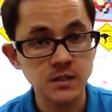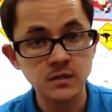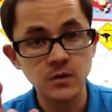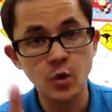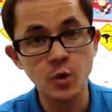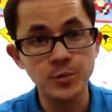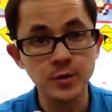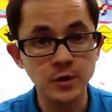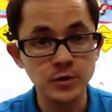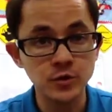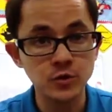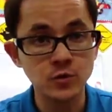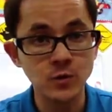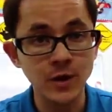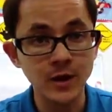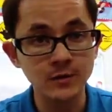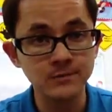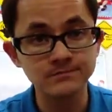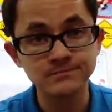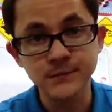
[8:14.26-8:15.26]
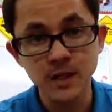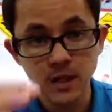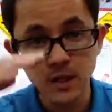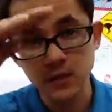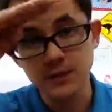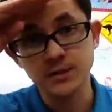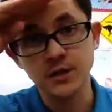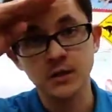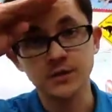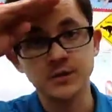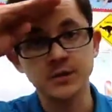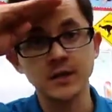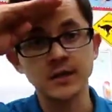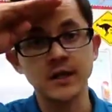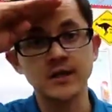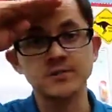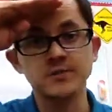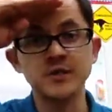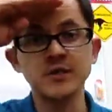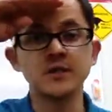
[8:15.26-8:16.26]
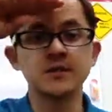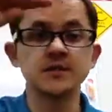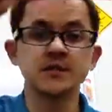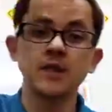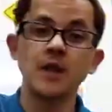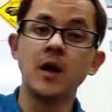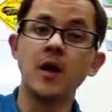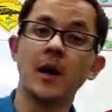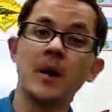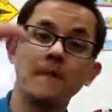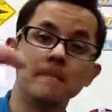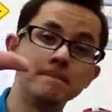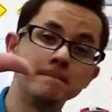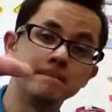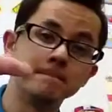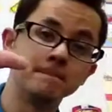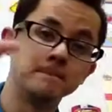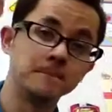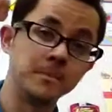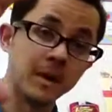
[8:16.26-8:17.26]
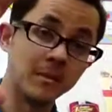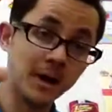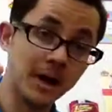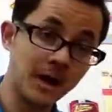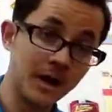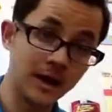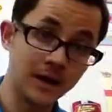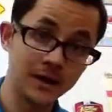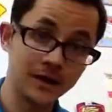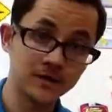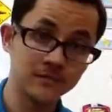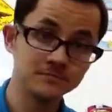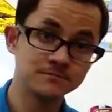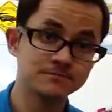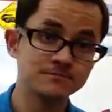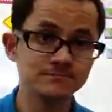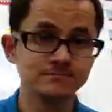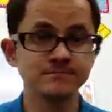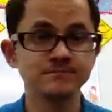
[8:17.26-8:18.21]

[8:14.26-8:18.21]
hope y'all doing well. Talk to you later, guys. Peace. Bye-bye.